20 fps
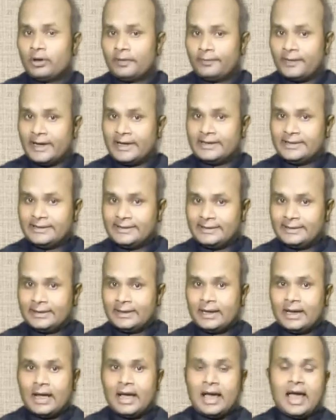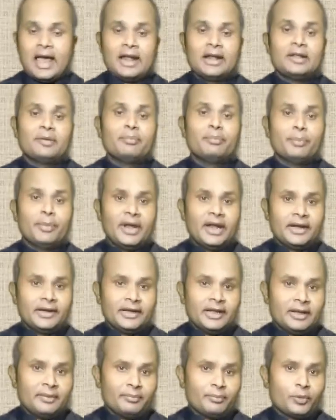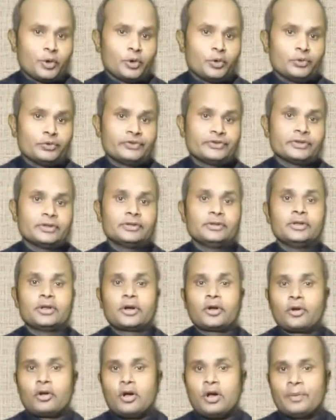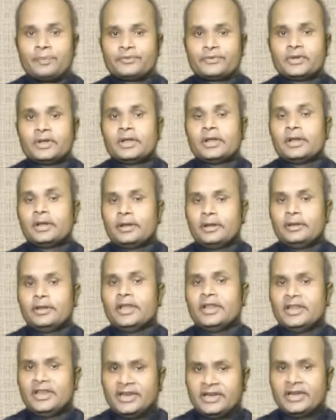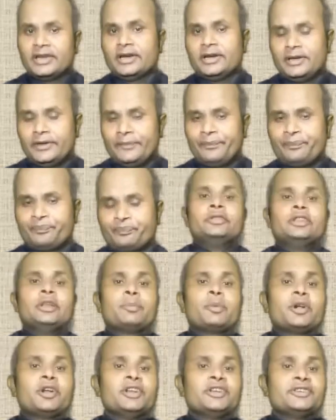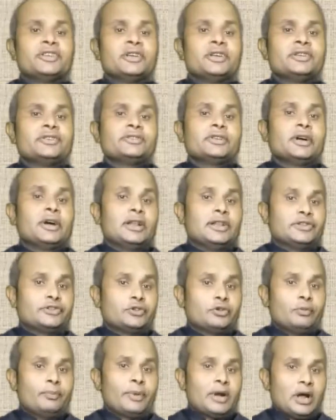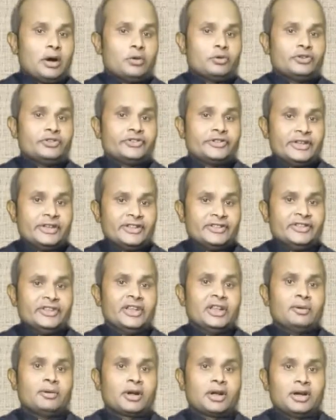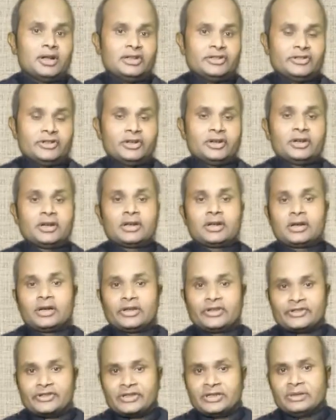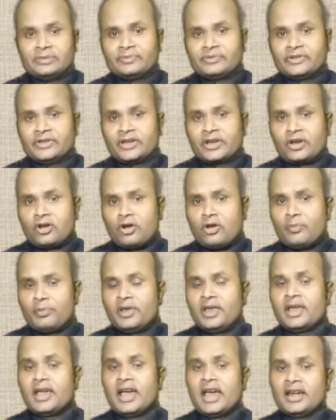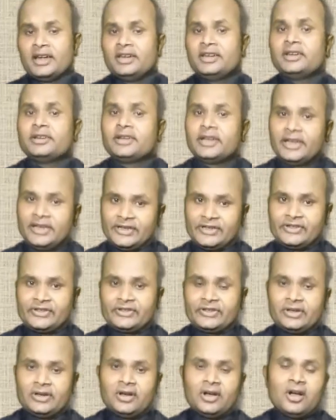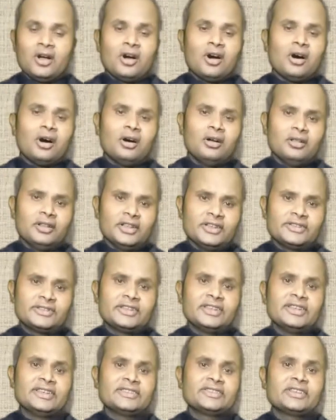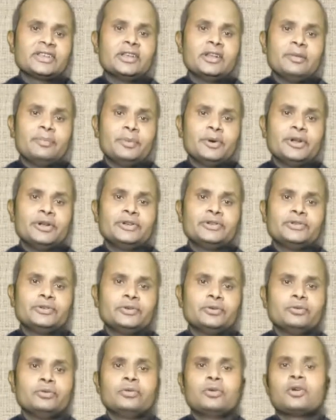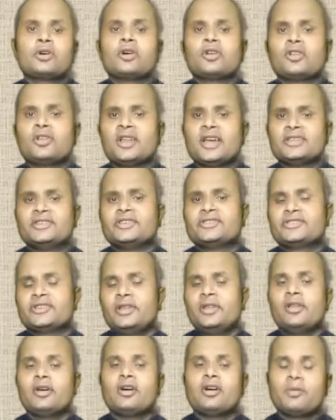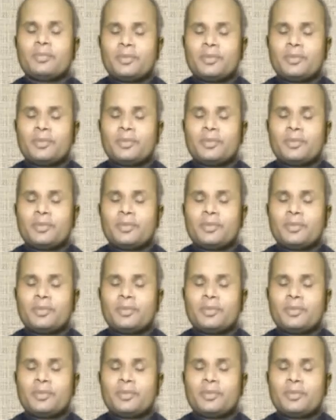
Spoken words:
price and made them produce the crops they needed. The Britishers also brought change in our culture, customs, economy and taste. All these things refer to colonization of